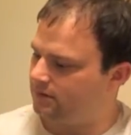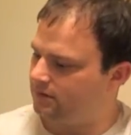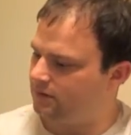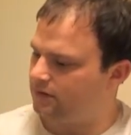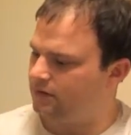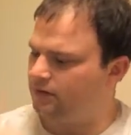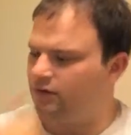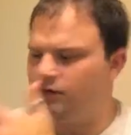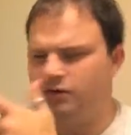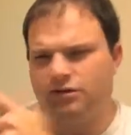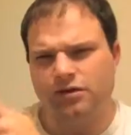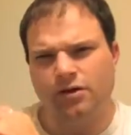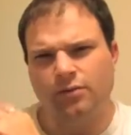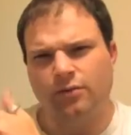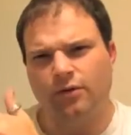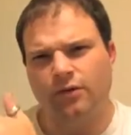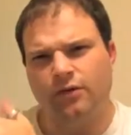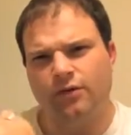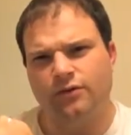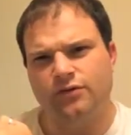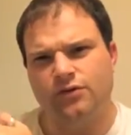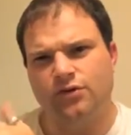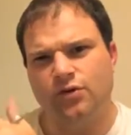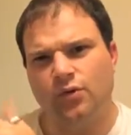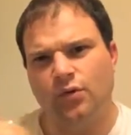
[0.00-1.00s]
It kind of looks like one of
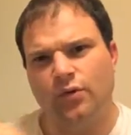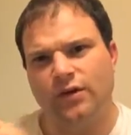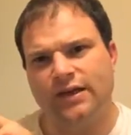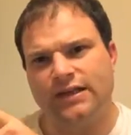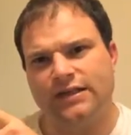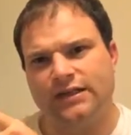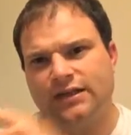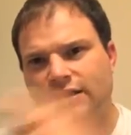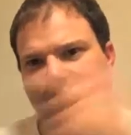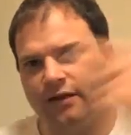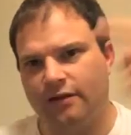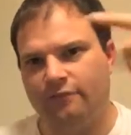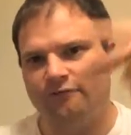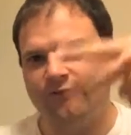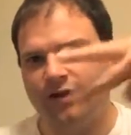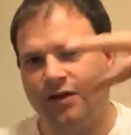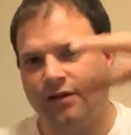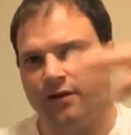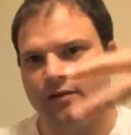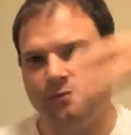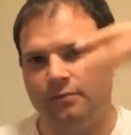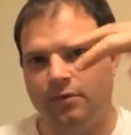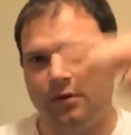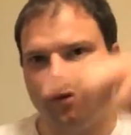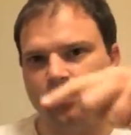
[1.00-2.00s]
those toys, I think, the red
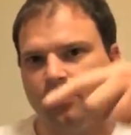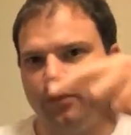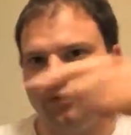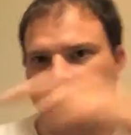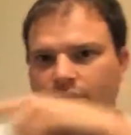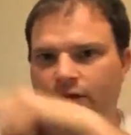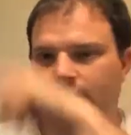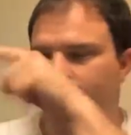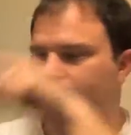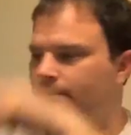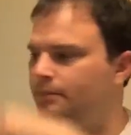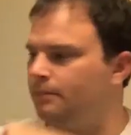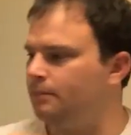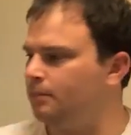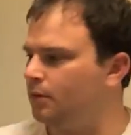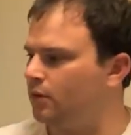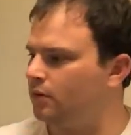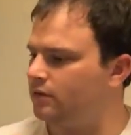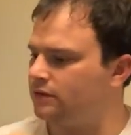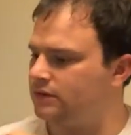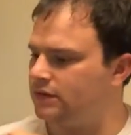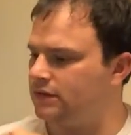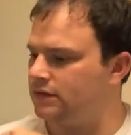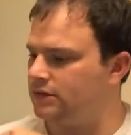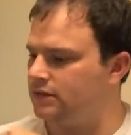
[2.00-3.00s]
and the blue ones that
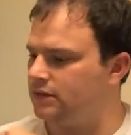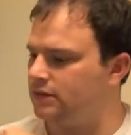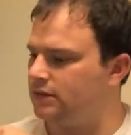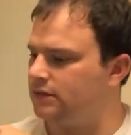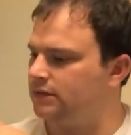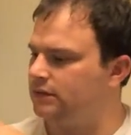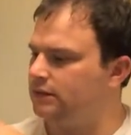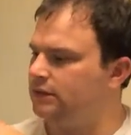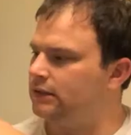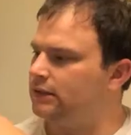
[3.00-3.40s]
box each other.